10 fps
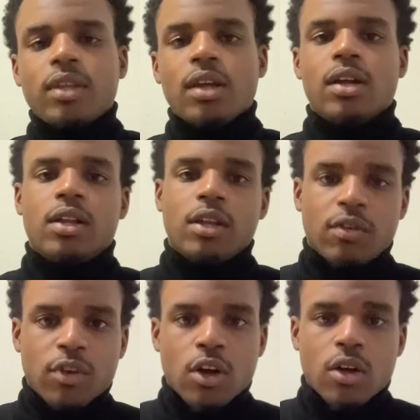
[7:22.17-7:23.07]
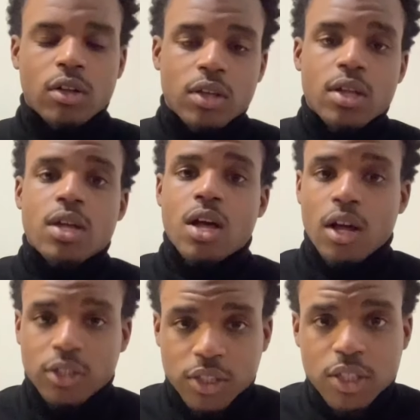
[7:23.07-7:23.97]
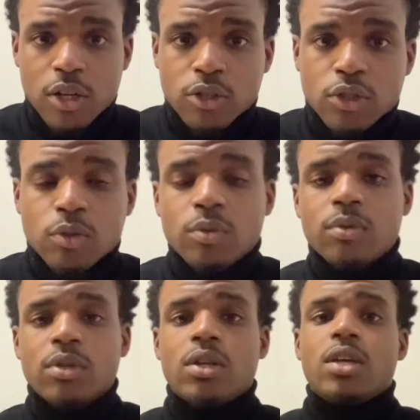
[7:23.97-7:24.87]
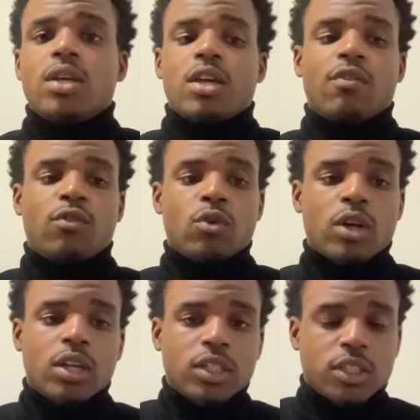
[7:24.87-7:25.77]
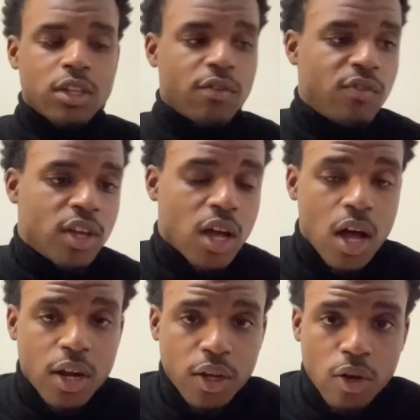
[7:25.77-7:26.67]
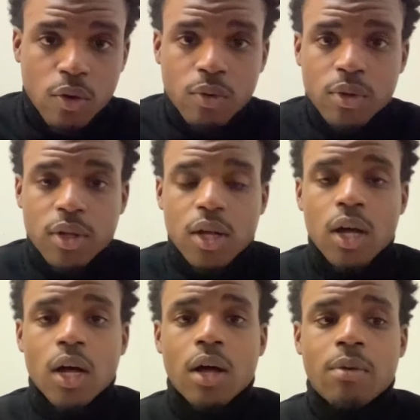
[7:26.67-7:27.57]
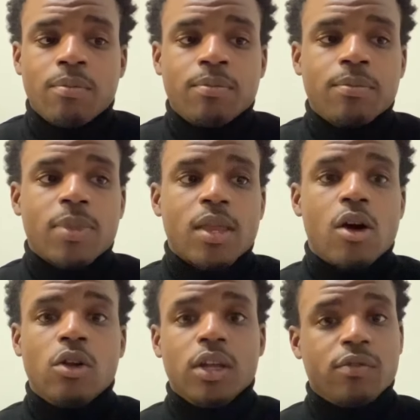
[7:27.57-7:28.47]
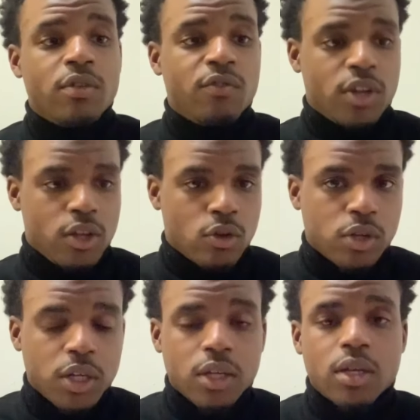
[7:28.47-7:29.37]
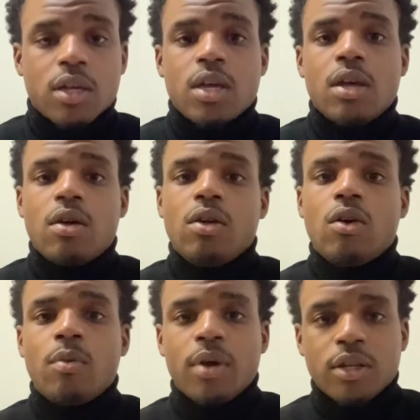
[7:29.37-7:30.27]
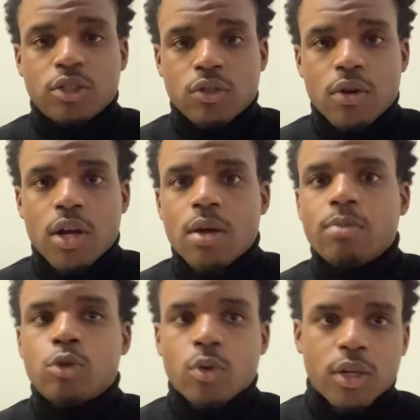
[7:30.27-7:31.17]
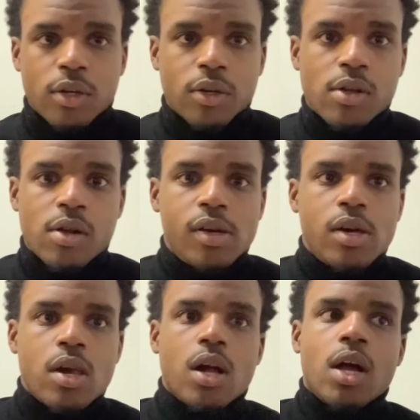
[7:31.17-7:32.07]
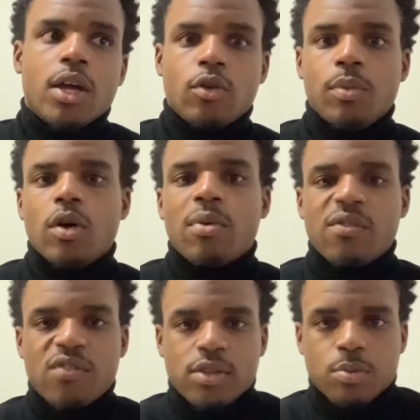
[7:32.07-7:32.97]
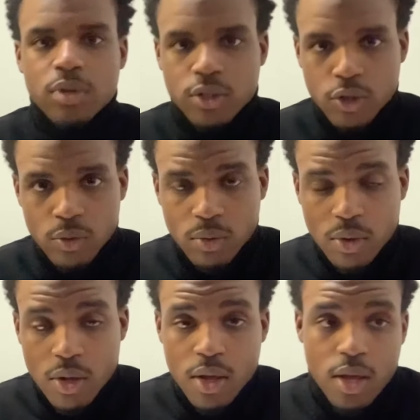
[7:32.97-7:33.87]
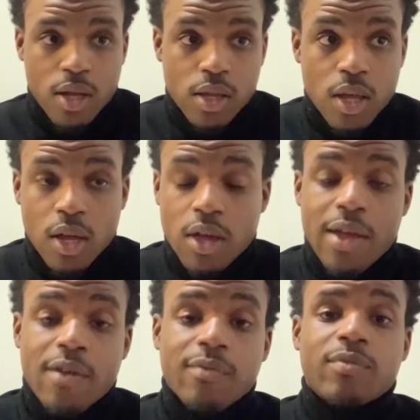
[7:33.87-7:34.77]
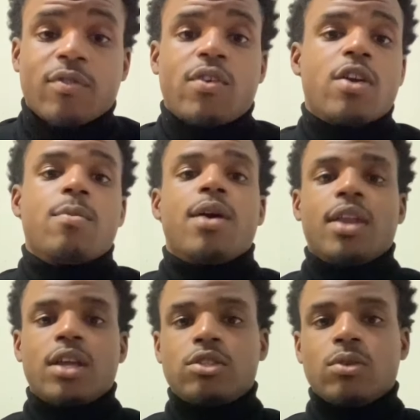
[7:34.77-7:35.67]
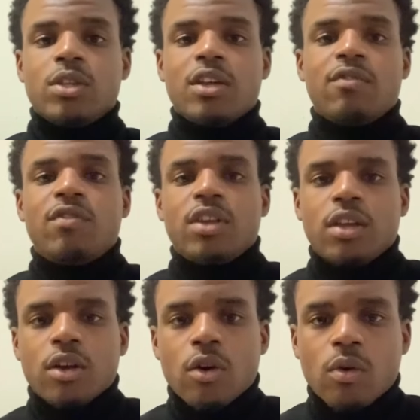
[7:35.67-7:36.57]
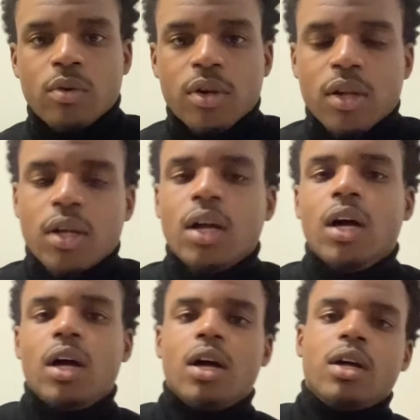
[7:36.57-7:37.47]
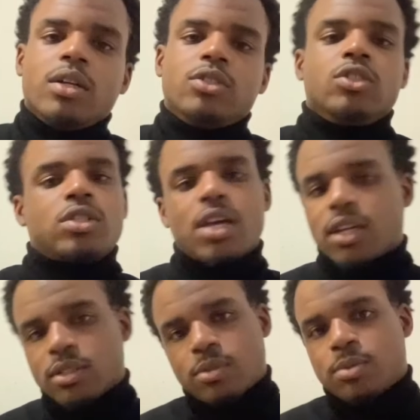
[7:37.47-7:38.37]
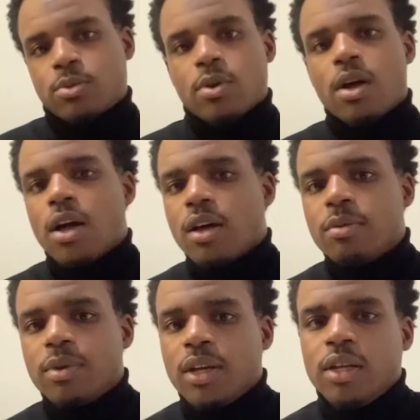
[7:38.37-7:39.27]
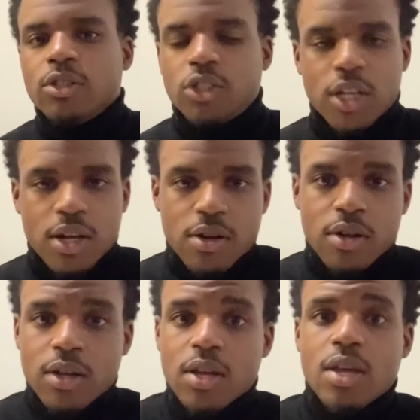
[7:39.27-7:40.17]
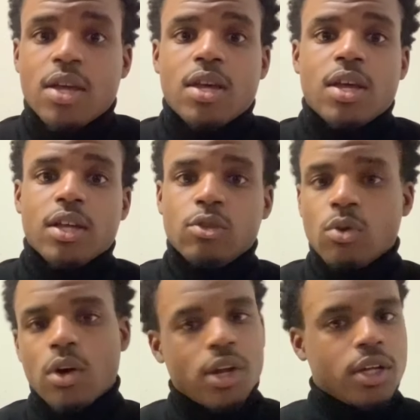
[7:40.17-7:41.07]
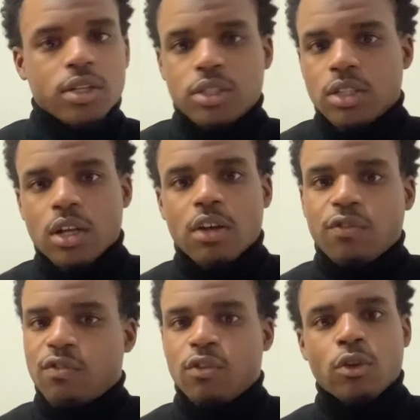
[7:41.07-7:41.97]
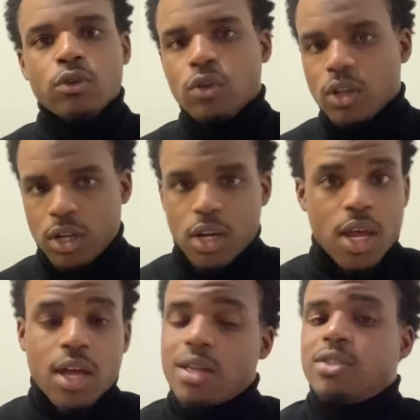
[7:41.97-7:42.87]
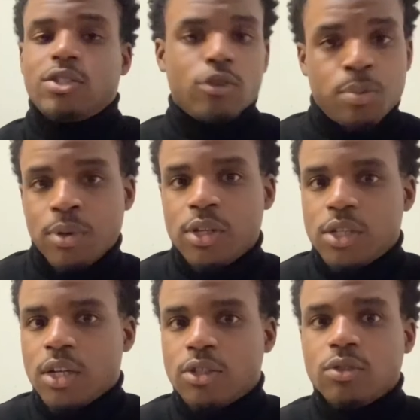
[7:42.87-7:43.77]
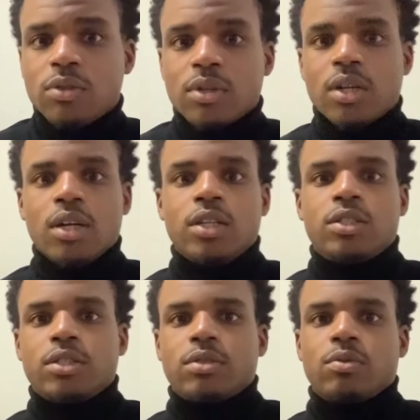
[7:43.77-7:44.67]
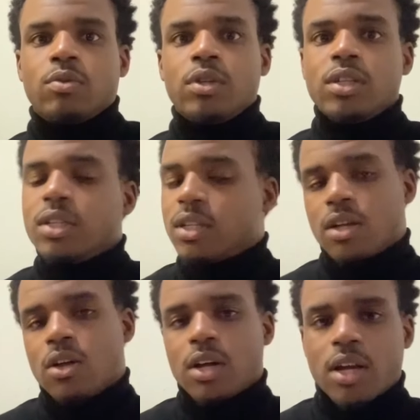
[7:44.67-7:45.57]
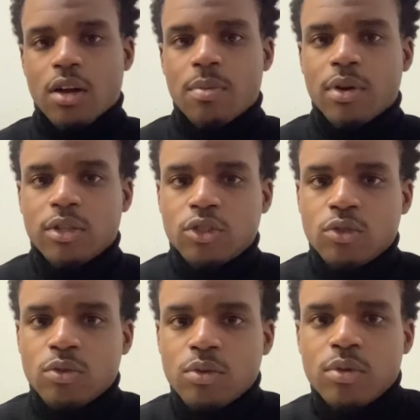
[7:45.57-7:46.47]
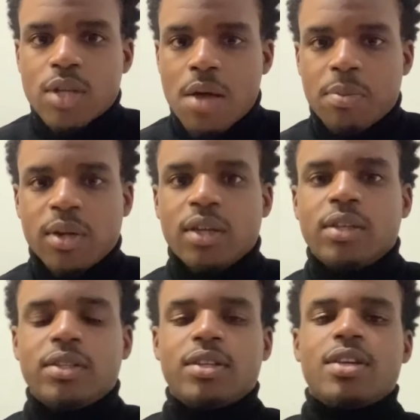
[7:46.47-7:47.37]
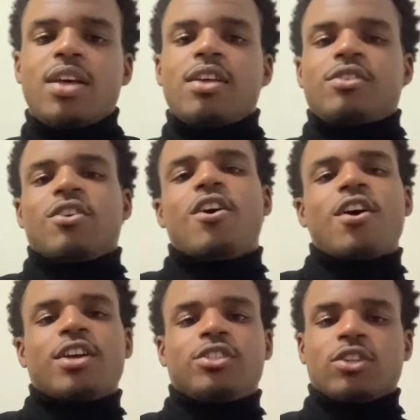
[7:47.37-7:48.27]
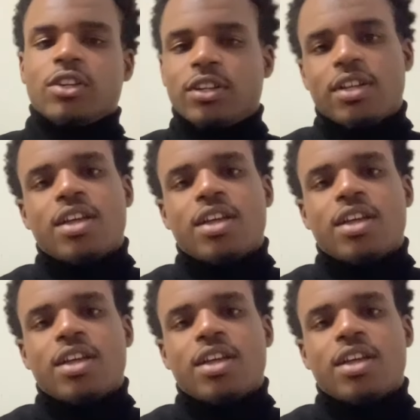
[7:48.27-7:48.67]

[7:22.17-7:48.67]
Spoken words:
I love y'all. I'll see y'all soon. If you are listening via audio, I'll leave the video link on my Instagram, Twitter. It'll be on my Facebook too. And then for everybody that tuned in video, just like and subscribe and share and do all that good stuff. If you don't do none of that, I still appreciate you, because really, all I care about is you tapping in. So, all right, y'all.